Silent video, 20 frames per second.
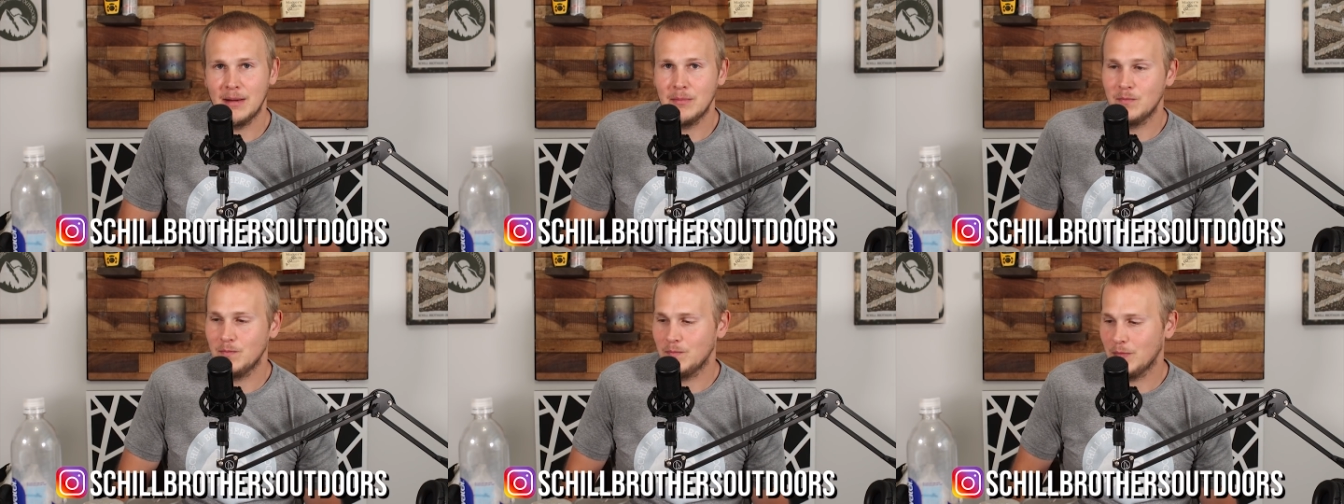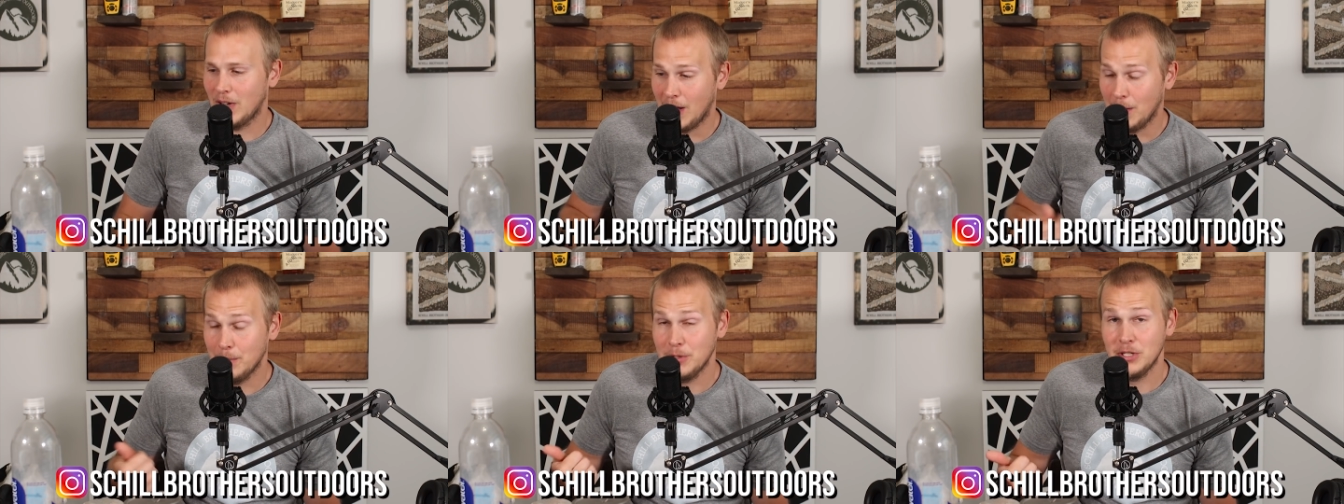
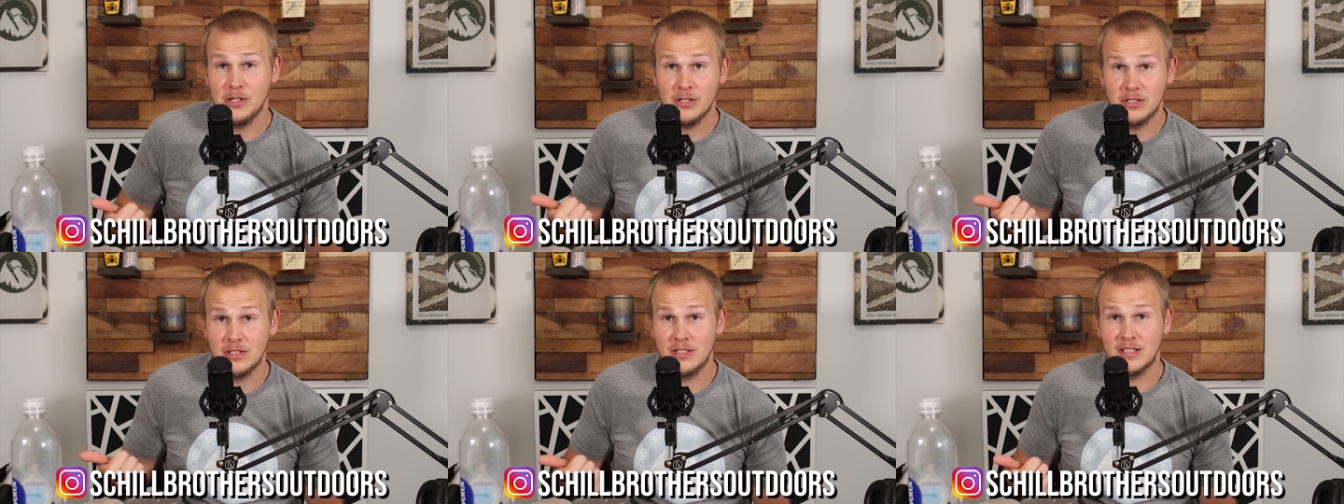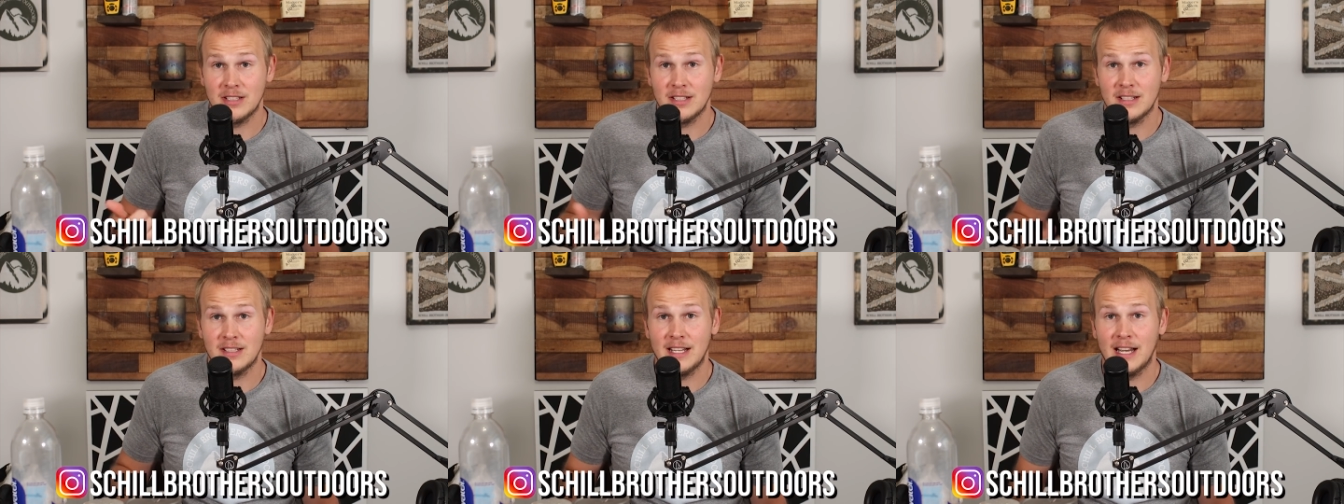I'll be
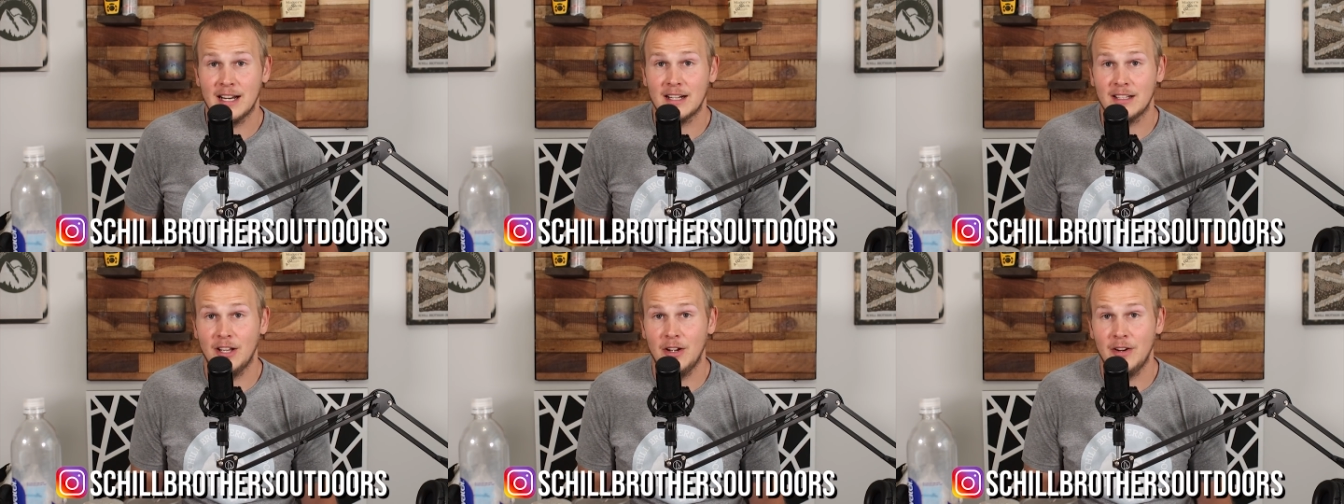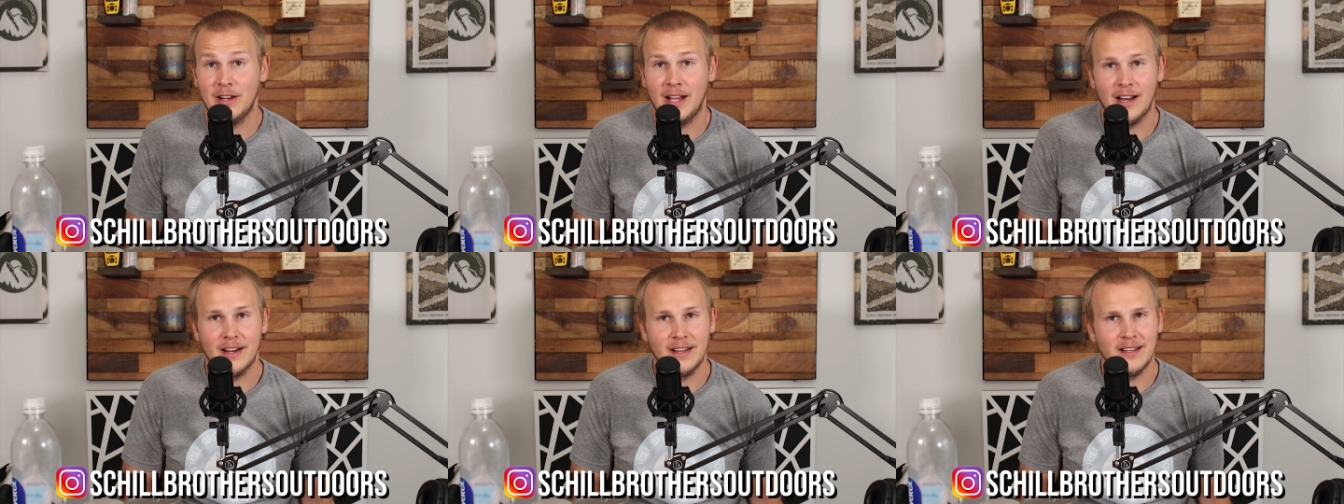using this exact
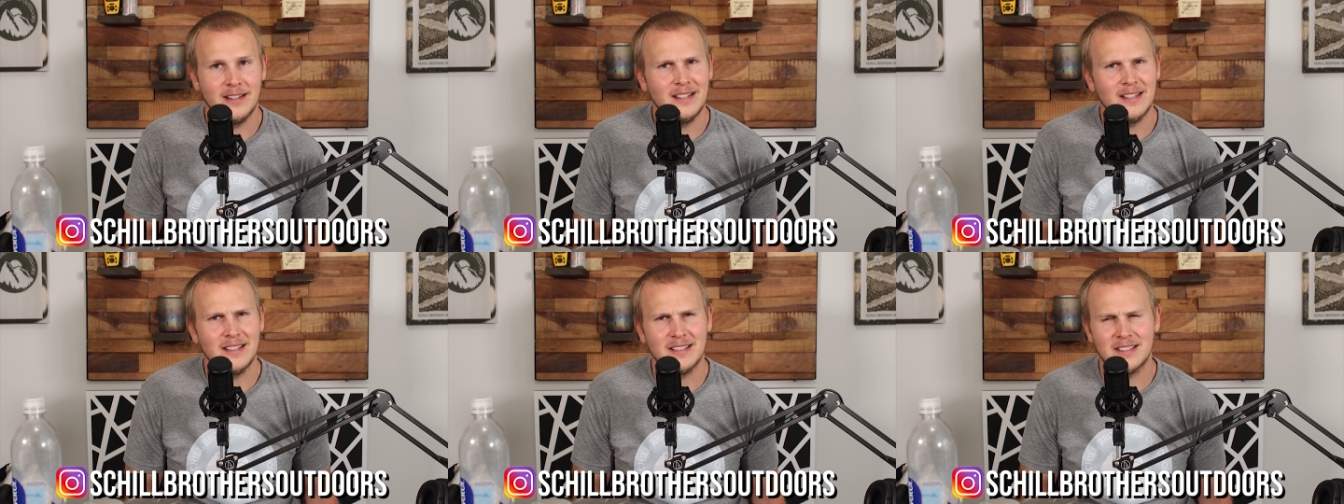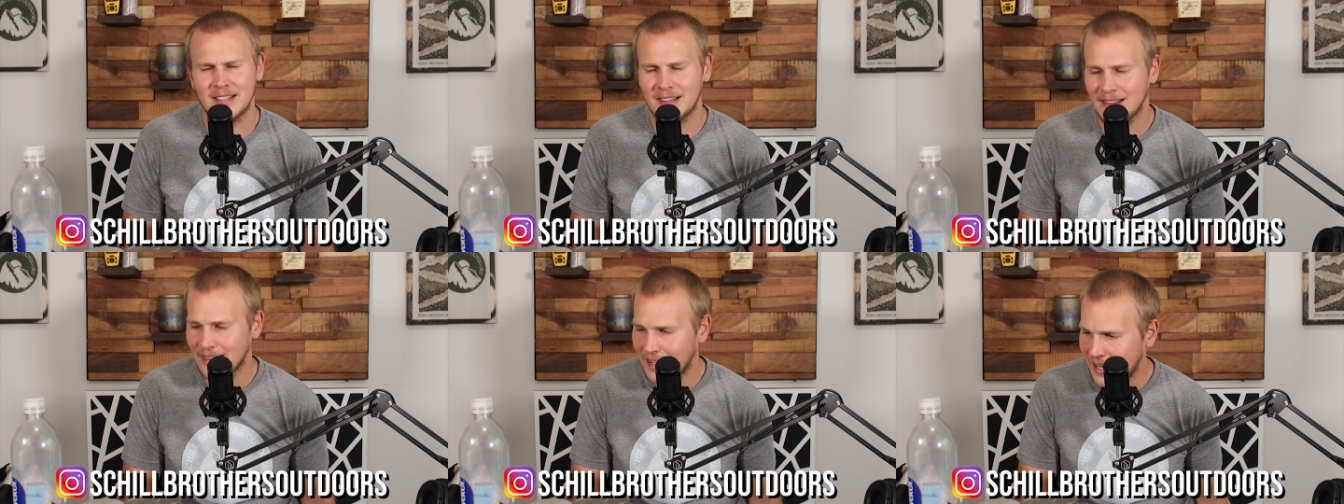loadout, and it
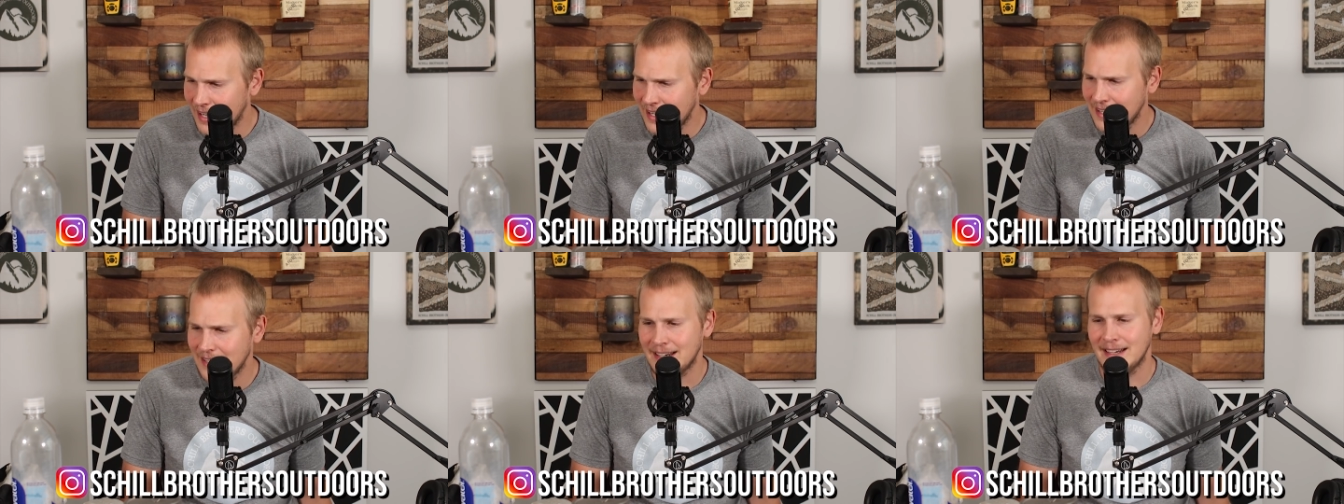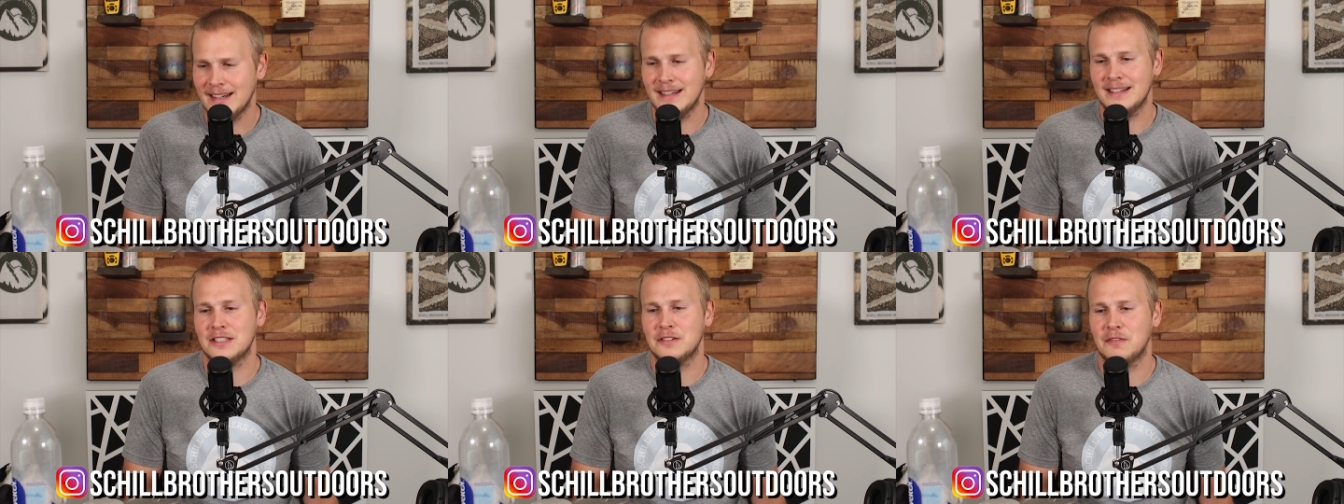is
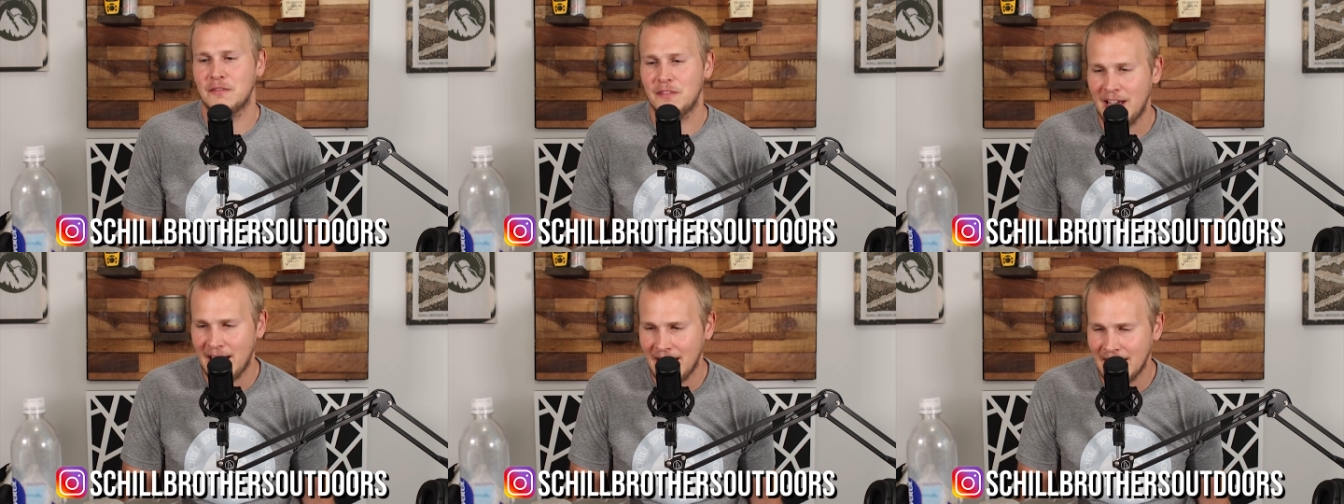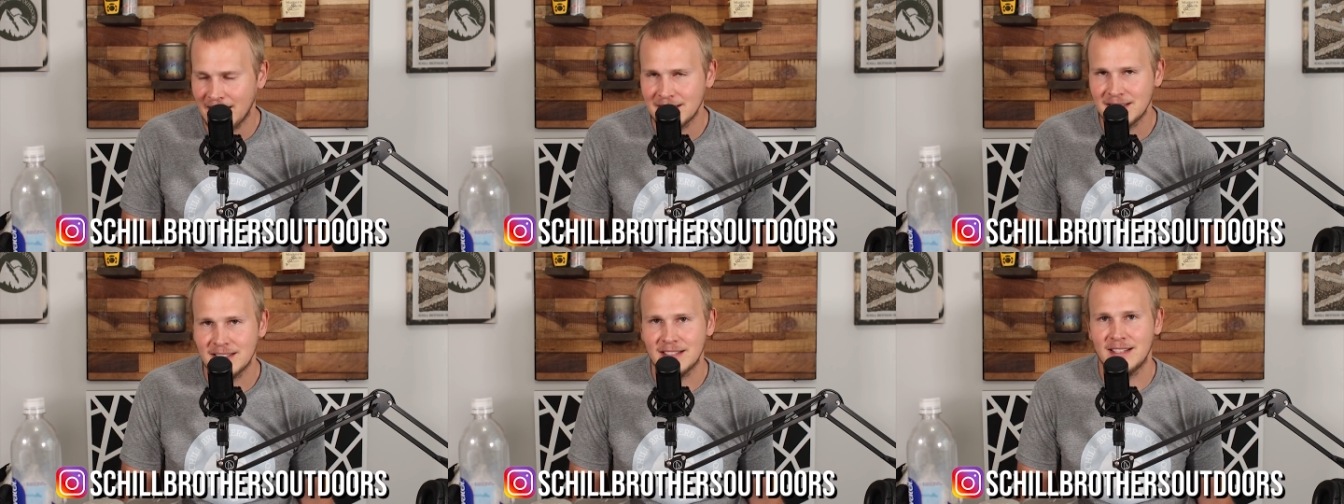light and it is
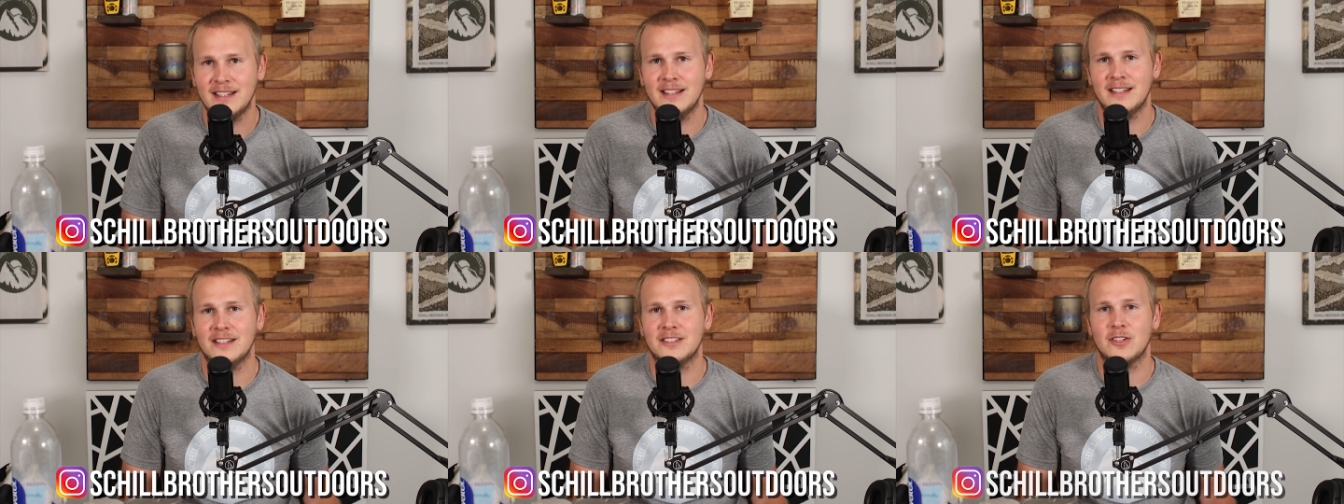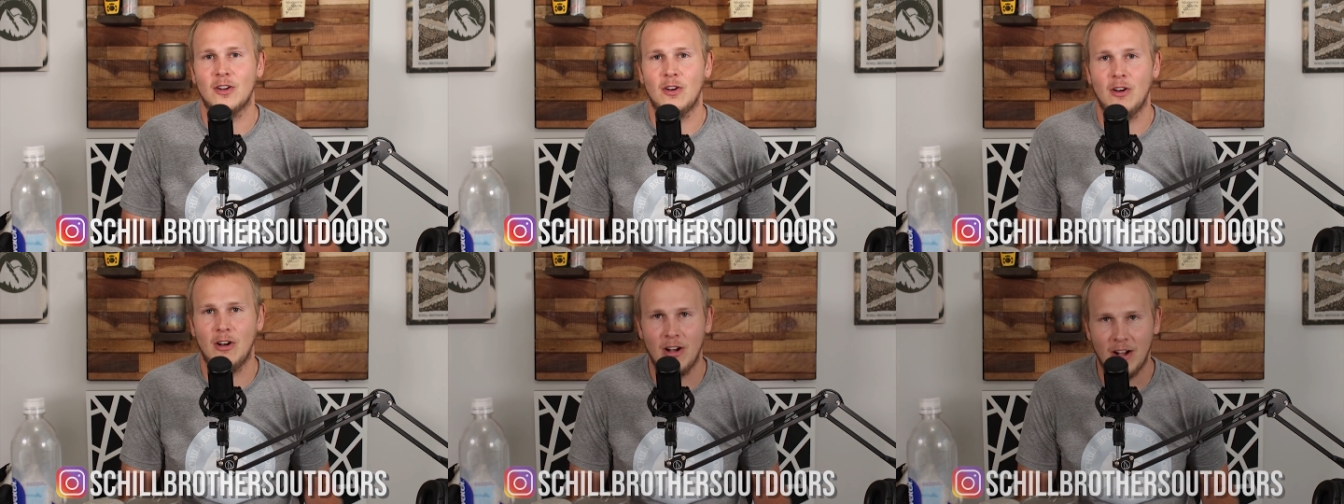fast and it
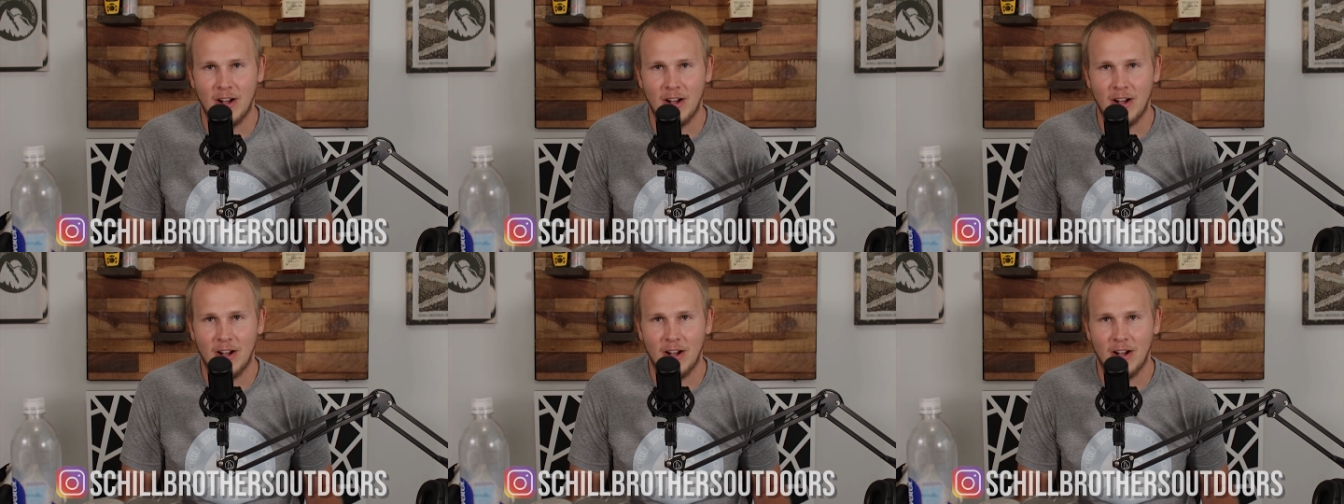is